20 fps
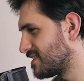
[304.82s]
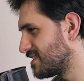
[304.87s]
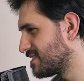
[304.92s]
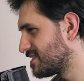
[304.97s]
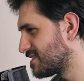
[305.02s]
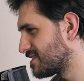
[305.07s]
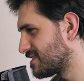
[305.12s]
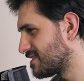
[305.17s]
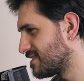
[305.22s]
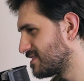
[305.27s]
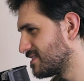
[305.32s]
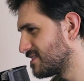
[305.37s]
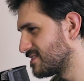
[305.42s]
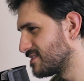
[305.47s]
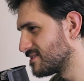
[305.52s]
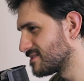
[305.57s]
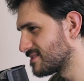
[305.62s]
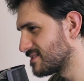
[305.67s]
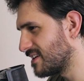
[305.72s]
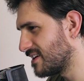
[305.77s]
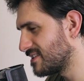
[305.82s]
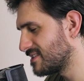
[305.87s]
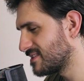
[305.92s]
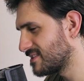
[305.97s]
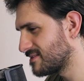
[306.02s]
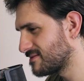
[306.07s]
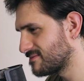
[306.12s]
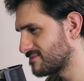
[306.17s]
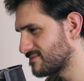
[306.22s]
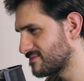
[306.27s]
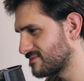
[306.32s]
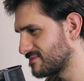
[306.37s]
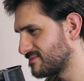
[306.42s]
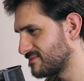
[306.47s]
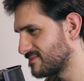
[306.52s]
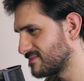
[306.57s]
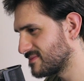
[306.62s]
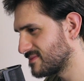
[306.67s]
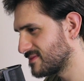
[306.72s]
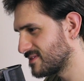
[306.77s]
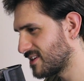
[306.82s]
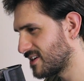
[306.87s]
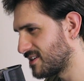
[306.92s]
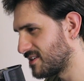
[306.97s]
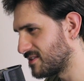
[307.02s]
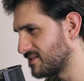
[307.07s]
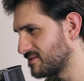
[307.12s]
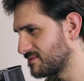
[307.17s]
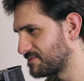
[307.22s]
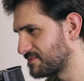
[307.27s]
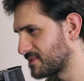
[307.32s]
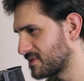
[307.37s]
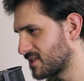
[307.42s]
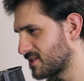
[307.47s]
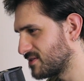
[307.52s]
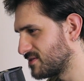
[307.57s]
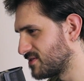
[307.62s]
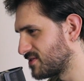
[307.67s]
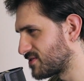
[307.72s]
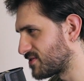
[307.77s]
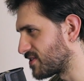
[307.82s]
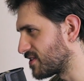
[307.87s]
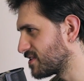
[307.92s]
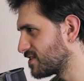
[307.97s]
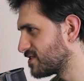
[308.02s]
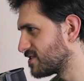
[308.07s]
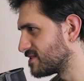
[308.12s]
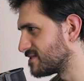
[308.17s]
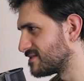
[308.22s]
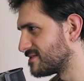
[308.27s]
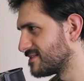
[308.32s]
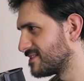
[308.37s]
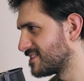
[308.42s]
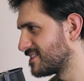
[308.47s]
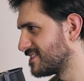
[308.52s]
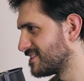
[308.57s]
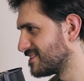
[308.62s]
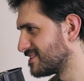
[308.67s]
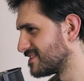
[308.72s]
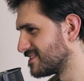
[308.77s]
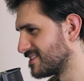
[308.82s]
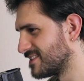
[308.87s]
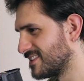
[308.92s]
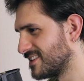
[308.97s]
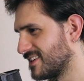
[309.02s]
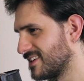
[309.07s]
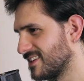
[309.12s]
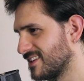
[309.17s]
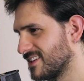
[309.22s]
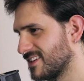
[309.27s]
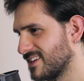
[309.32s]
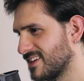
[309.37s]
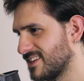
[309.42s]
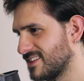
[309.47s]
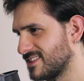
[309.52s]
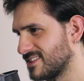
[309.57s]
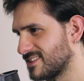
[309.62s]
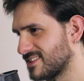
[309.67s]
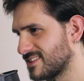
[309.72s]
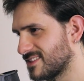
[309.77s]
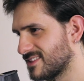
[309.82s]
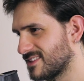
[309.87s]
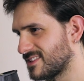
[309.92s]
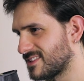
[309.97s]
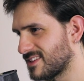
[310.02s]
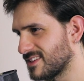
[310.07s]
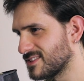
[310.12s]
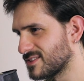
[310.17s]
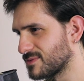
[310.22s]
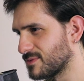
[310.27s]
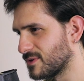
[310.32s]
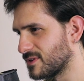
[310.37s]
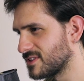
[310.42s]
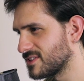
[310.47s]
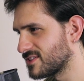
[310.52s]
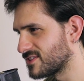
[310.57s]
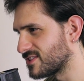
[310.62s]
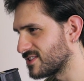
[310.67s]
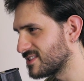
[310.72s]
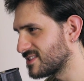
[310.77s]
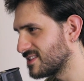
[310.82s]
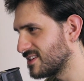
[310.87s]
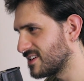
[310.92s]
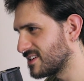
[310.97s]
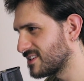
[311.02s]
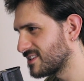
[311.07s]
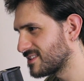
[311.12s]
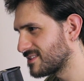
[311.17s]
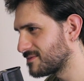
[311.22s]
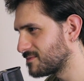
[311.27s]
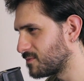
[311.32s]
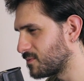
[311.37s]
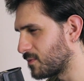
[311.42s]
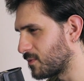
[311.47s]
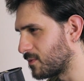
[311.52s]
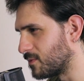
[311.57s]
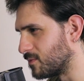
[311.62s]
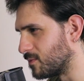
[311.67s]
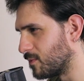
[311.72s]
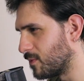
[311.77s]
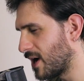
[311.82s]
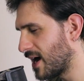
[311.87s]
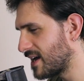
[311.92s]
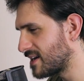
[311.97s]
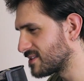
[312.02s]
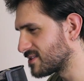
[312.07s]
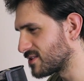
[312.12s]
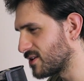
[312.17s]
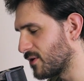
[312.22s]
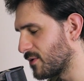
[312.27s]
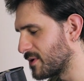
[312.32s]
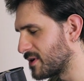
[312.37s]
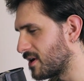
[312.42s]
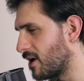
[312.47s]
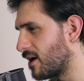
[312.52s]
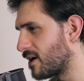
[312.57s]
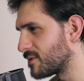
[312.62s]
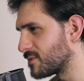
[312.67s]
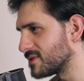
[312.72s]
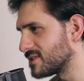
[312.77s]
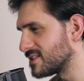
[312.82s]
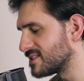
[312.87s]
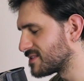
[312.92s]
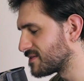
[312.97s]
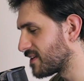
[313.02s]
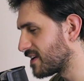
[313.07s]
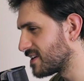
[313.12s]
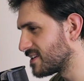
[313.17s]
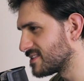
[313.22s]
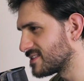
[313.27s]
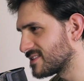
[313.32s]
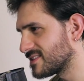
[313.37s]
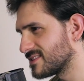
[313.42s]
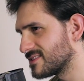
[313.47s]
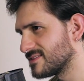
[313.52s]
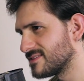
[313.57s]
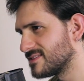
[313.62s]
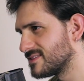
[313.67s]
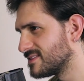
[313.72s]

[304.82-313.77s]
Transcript: this, this looks like, I don't know, construction. And this one is just like, what is going on with this face